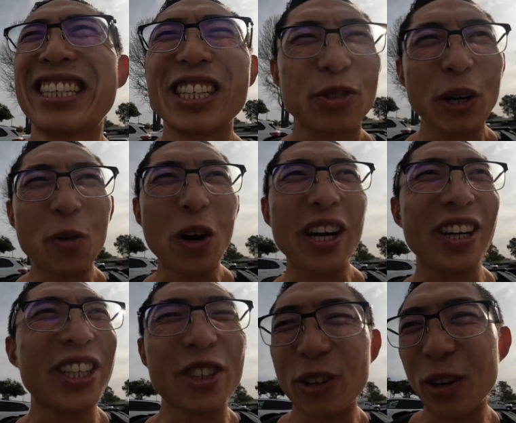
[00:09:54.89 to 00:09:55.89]
just drink
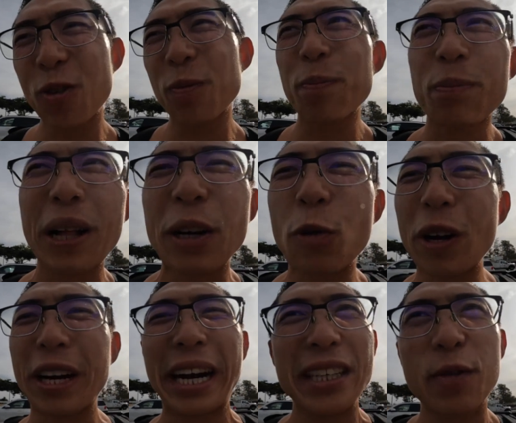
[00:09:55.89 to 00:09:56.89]
water. Just drink plain
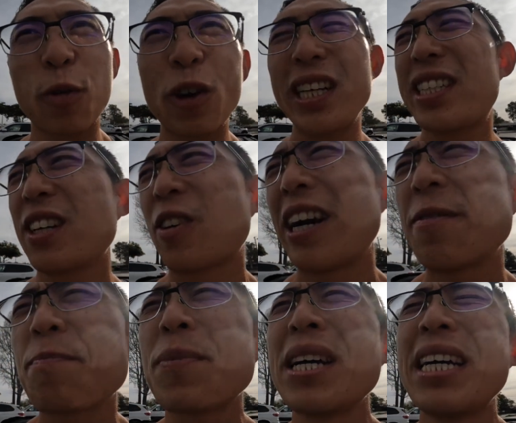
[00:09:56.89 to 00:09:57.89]
water. And it's free too,
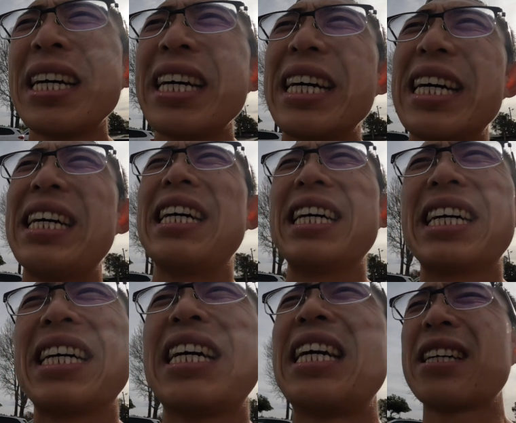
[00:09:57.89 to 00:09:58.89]
right?
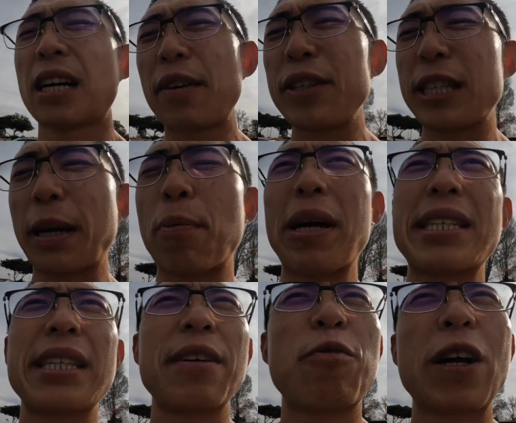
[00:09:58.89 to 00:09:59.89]
Coffee is like
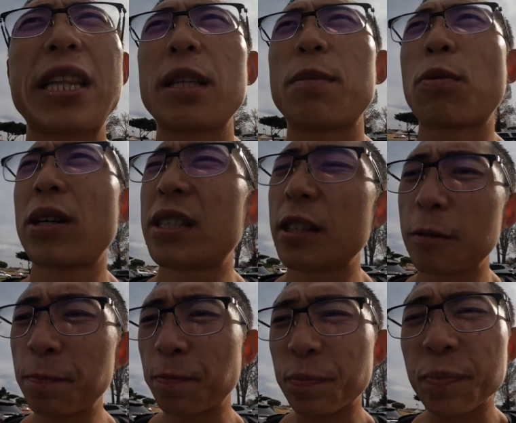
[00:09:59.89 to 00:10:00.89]
practically free at this point
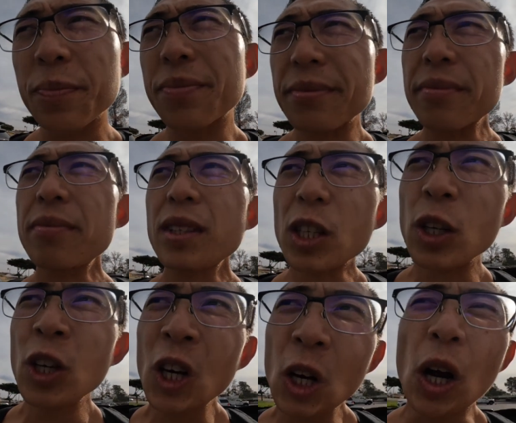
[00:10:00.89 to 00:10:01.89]
too.
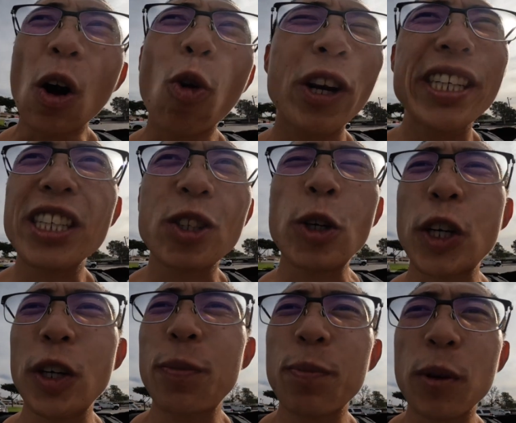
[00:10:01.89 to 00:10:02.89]
Or you can just go to